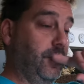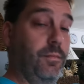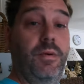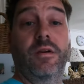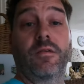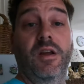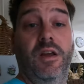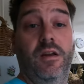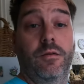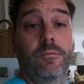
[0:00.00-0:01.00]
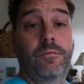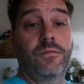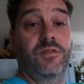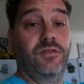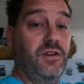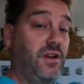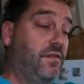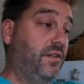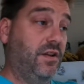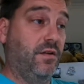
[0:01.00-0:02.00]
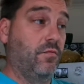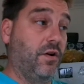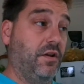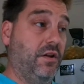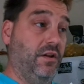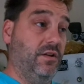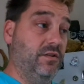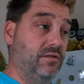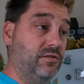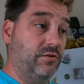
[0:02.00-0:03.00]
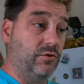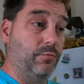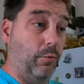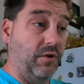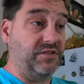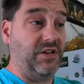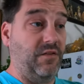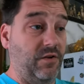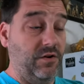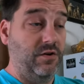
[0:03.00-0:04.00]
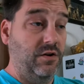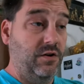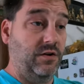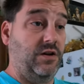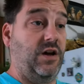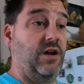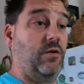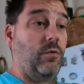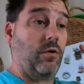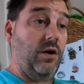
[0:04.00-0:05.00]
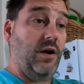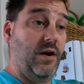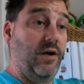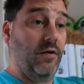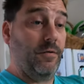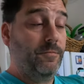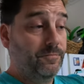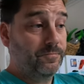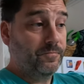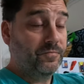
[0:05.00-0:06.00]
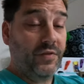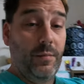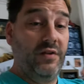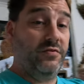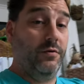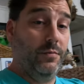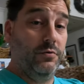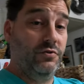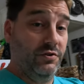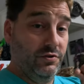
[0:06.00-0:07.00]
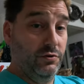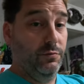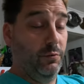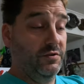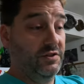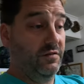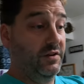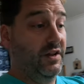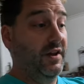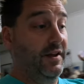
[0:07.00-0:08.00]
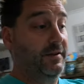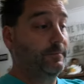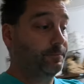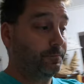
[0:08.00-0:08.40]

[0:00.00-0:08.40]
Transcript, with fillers: the bit rate, since everything I'm running is 2.7K or higher. My slow motion is 2.7K,